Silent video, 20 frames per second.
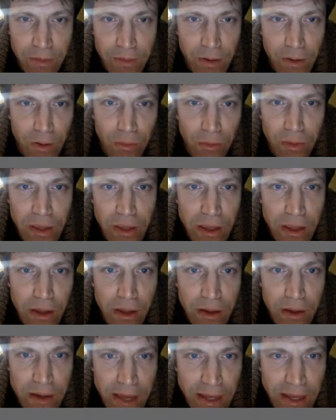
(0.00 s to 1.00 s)
only a
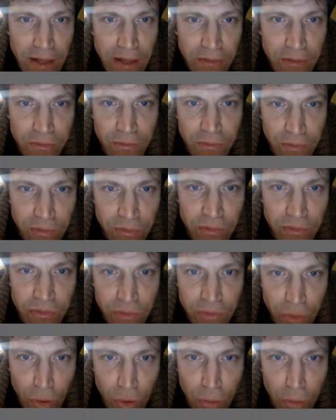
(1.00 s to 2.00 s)
negative
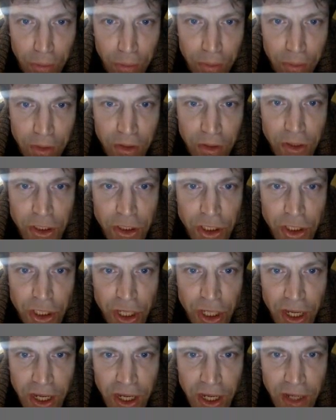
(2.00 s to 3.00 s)
slope could
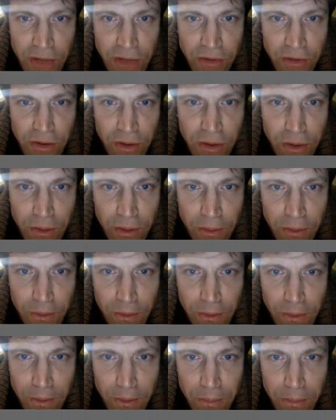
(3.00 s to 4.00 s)
change
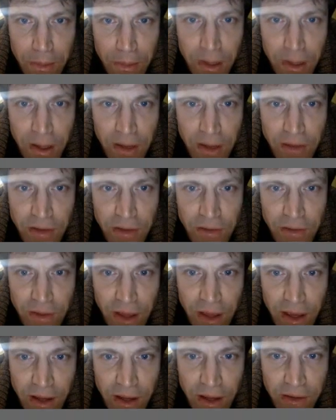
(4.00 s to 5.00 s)
positive
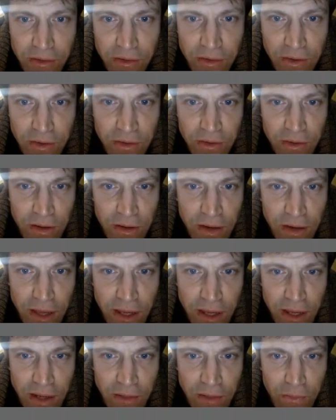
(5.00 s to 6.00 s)
x to
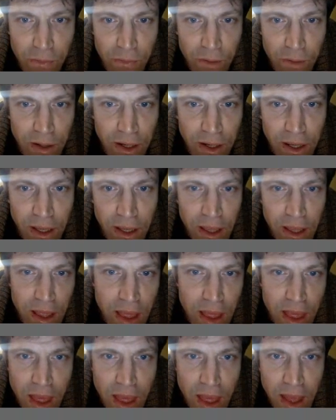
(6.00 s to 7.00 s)
negative y
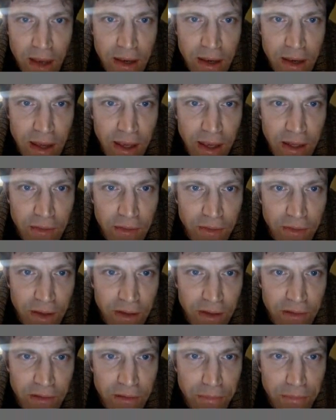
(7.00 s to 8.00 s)
and negative
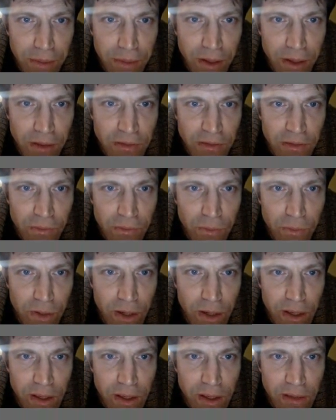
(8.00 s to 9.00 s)
x to positive
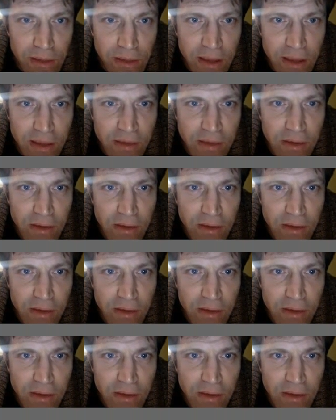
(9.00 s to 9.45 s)
y. It takes a